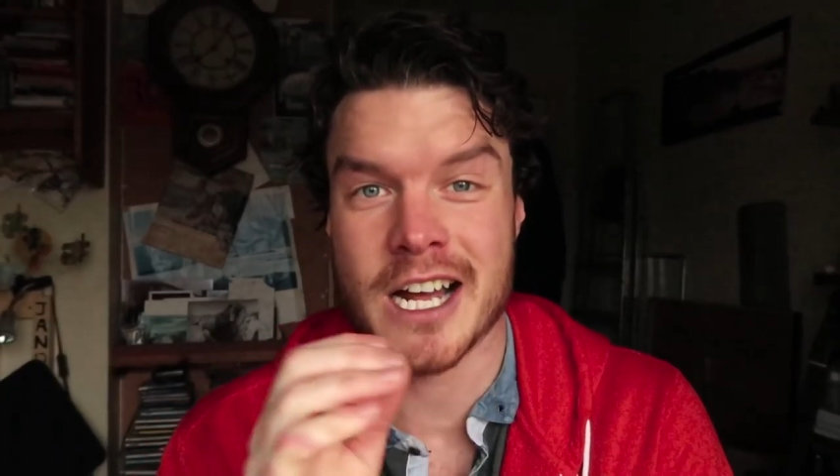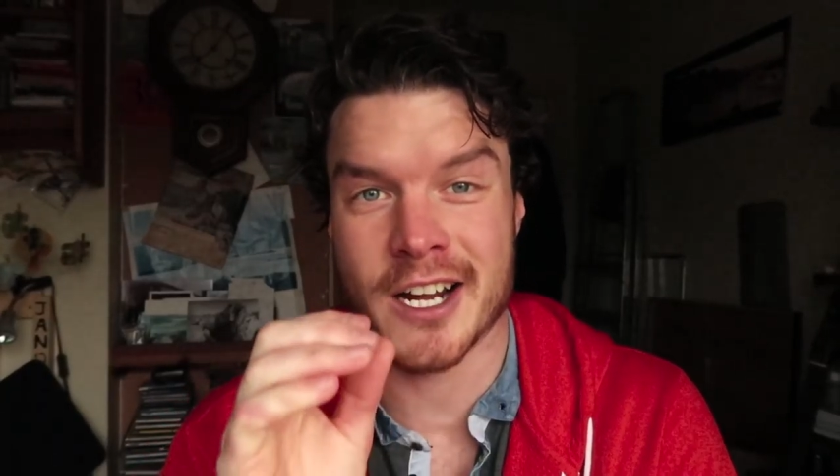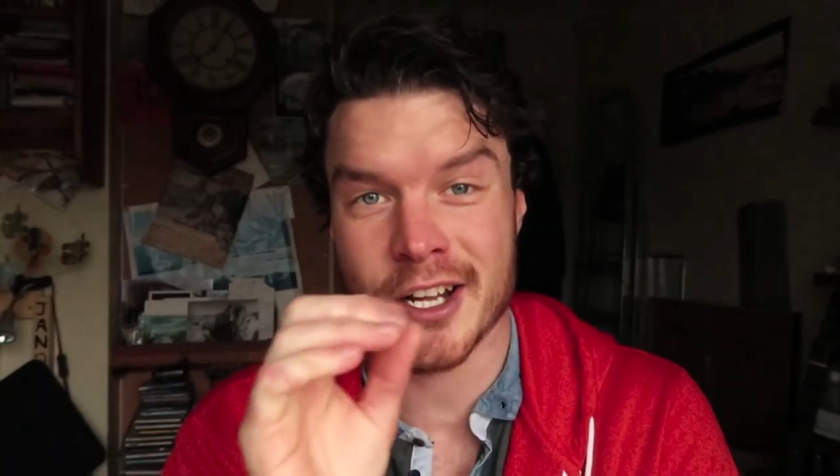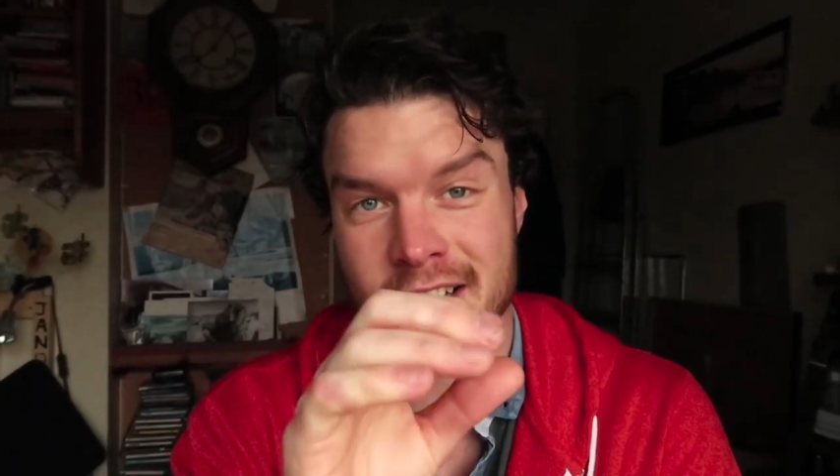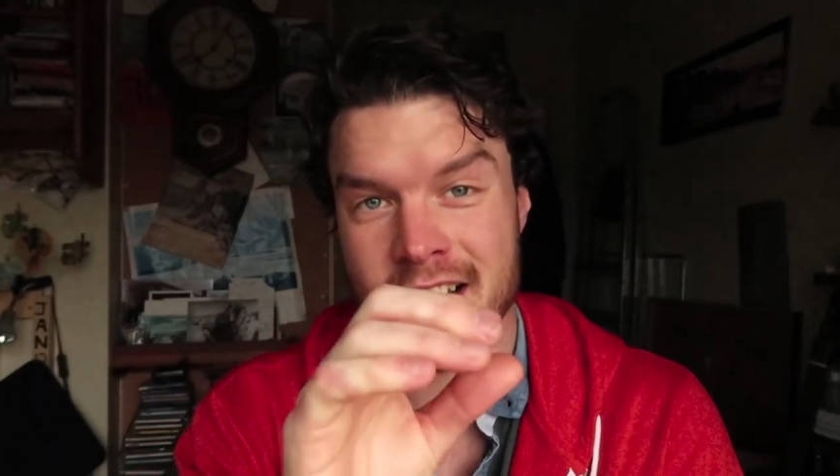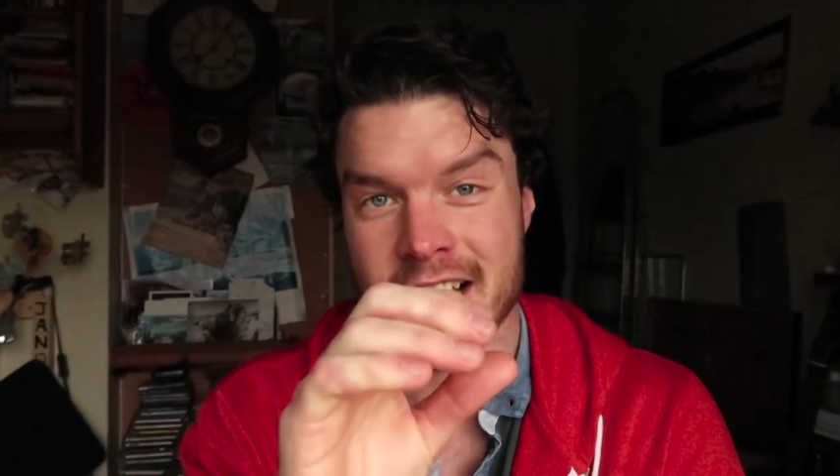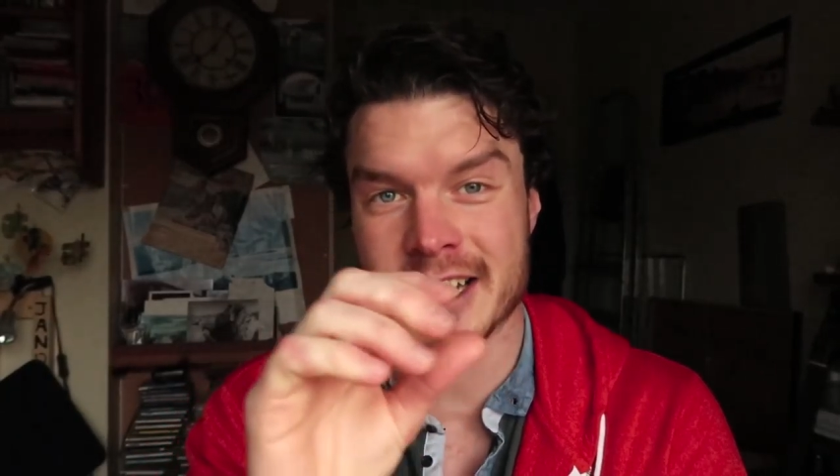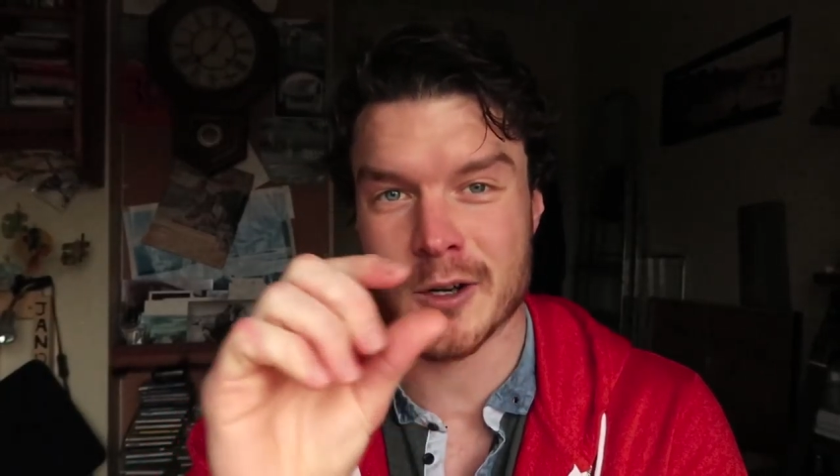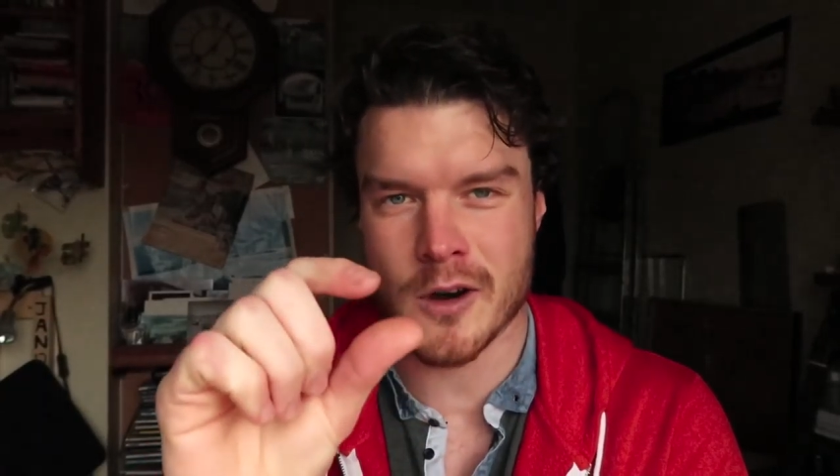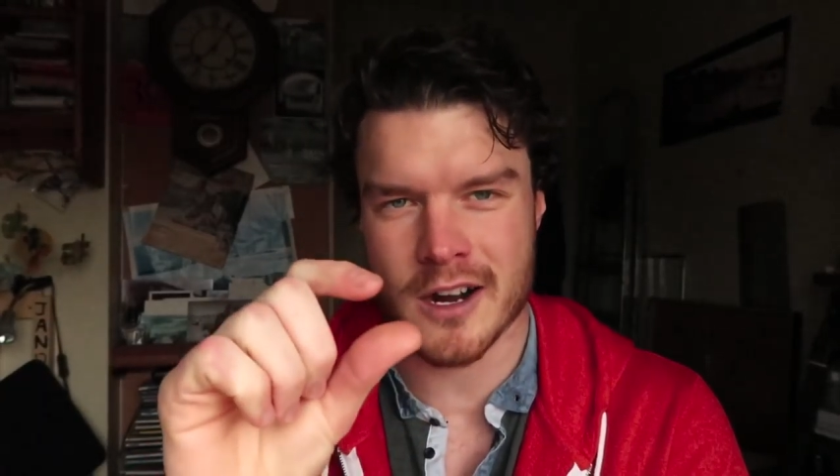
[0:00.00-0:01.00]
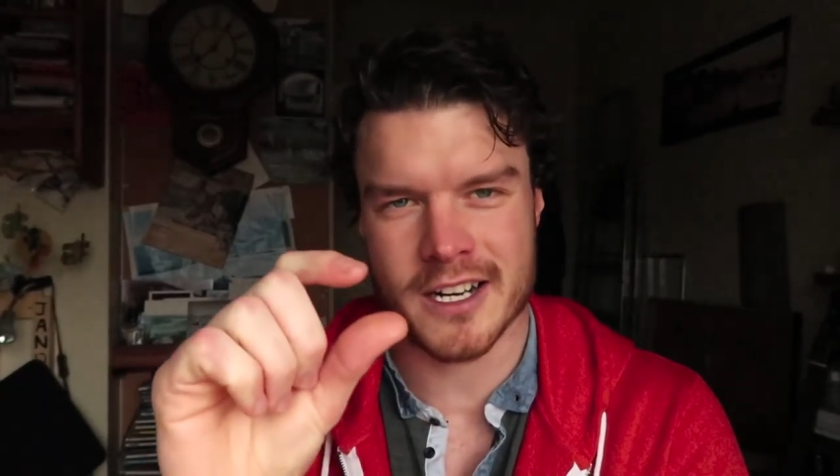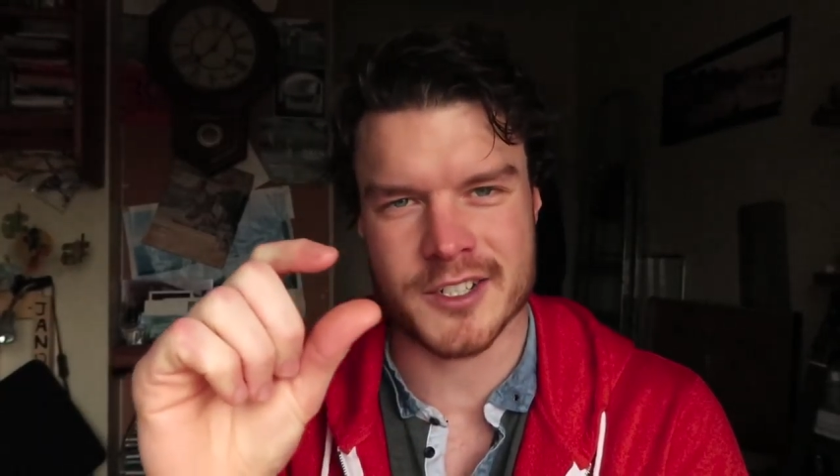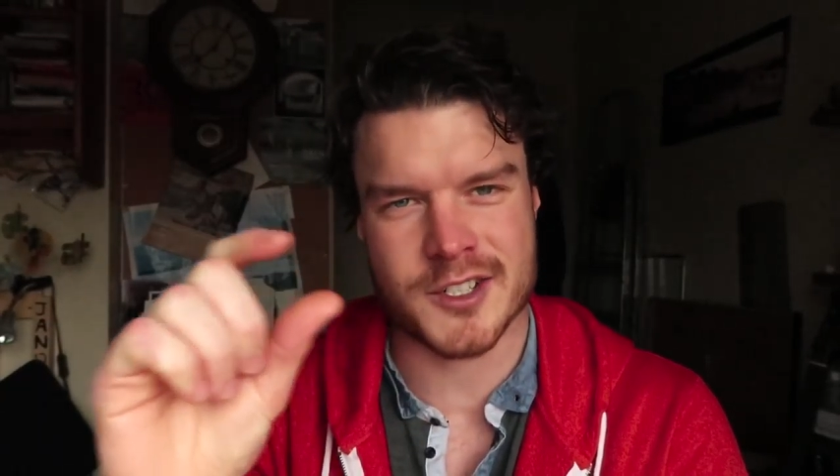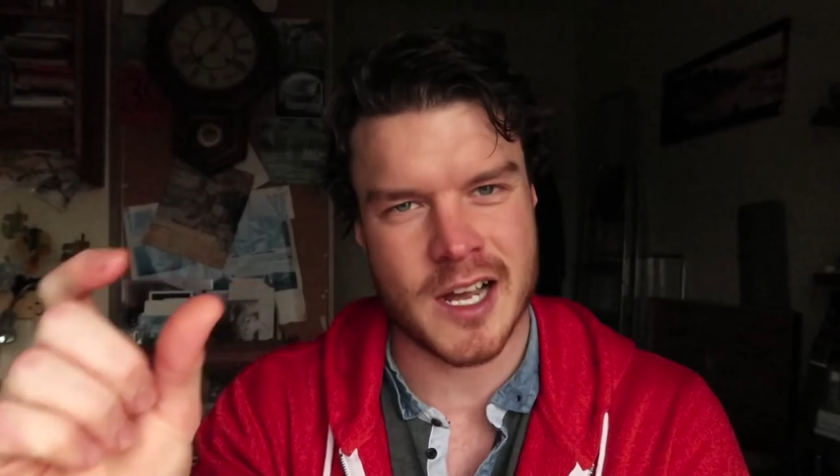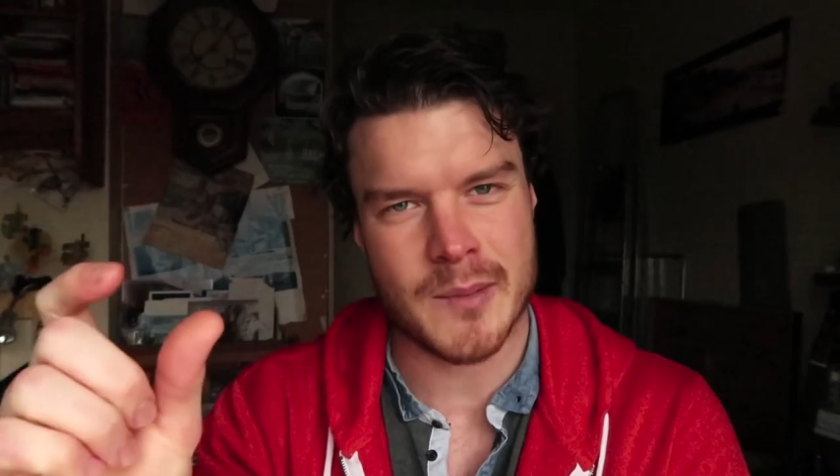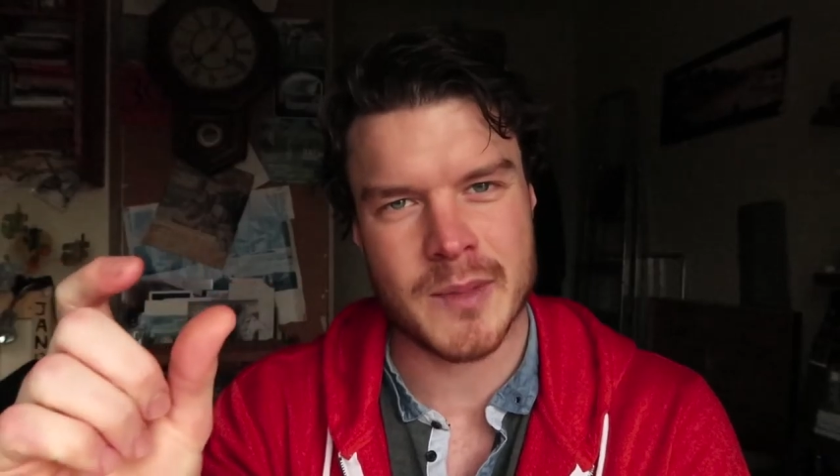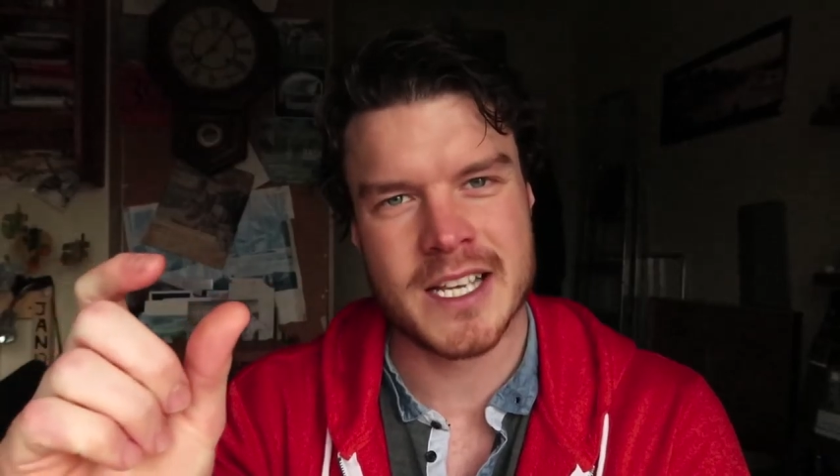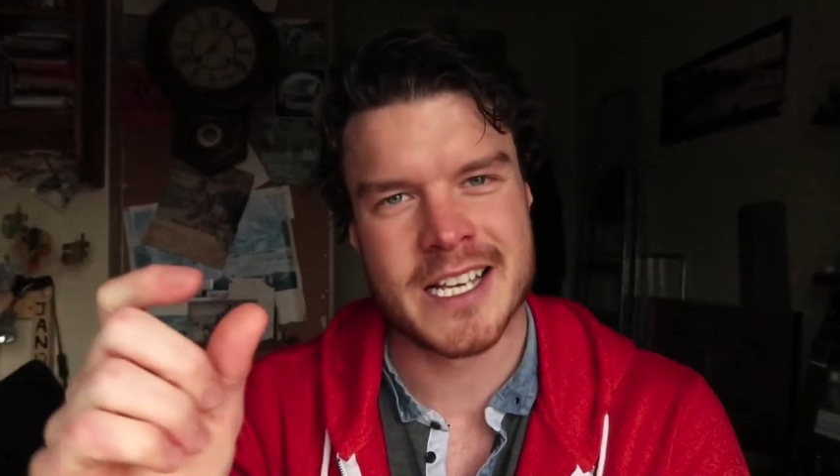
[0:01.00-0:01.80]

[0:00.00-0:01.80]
an online Quokka shop.